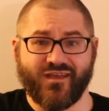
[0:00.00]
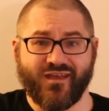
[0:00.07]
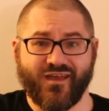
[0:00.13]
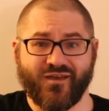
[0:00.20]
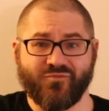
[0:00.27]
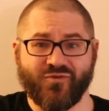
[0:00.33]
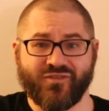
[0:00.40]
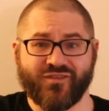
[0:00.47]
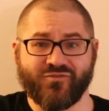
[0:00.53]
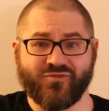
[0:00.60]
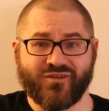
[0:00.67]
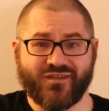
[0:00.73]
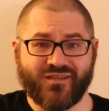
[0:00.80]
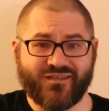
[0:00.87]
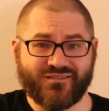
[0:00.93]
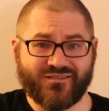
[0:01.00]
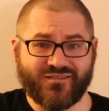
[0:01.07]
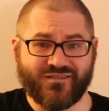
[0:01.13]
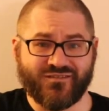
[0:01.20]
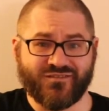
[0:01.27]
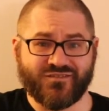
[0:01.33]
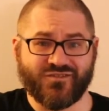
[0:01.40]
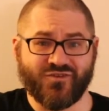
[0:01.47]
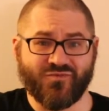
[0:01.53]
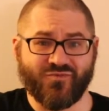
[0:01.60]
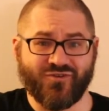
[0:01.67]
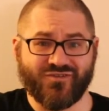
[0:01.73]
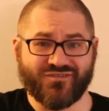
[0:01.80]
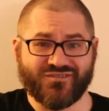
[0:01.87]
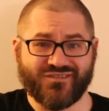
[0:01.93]
And when they would get to
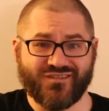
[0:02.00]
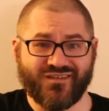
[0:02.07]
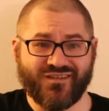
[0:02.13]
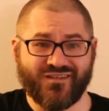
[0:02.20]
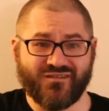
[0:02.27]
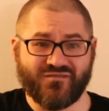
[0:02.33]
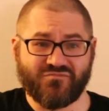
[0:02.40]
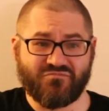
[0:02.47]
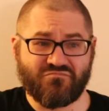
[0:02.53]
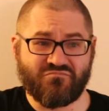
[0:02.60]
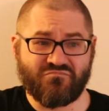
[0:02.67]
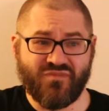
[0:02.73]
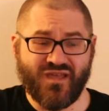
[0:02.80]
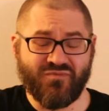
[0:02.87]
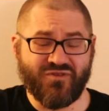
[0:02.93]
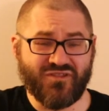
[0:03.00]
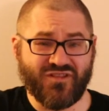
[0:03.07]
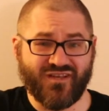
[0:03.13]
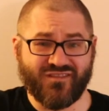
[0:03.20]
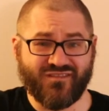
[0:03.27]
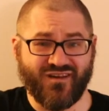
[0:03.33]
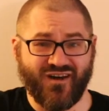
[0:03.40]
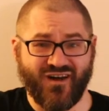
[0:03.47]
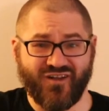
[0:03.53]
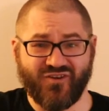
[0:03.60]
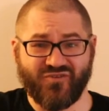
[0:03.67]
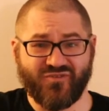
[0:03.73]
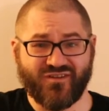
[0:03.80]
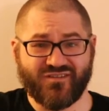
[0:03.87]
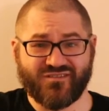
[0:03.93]
consumers in maybe like the
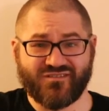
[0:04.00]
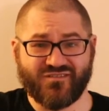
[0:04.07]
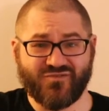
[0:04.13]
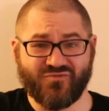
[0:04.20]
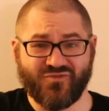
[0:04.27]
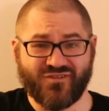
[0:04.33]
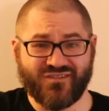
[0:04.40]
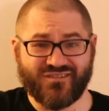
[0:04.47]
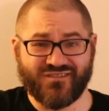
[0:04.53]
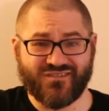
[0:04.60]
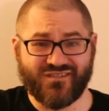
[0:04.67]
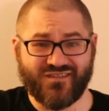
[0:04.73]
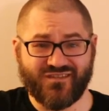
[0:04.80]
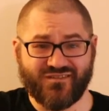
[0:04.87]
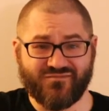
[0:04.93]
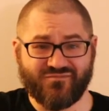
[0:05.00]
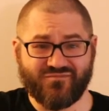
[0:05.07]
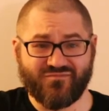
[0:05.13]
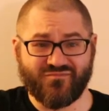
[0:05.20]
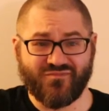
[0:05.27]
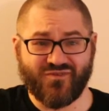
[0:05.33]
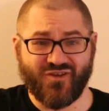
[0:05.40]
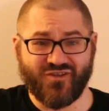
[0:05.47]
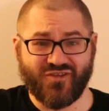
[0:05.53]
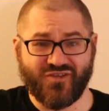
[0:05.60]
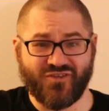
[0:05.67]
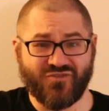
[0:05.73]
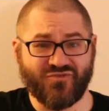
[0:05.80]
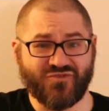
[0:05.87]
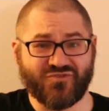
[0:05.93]
hundreds, you wouldn't see a
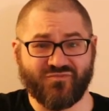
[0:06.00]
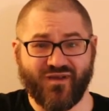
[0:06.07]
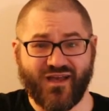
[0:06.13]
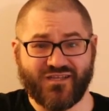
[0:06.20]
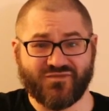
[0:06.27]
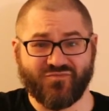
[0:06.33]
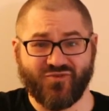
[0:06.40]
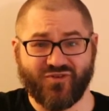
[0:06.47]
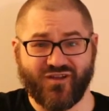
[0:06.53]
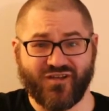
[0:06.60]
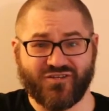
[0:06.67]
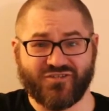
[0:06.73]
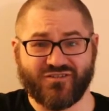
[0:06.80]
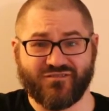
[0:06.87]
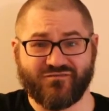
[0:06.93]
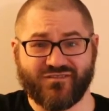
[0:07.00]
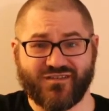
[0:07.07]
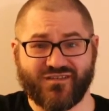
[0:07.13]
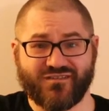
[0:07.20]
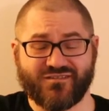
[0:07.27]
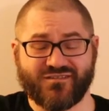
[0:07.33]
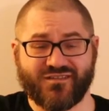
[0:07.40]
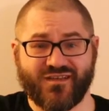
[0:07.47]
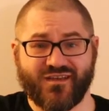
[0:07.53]
huge mass production of these.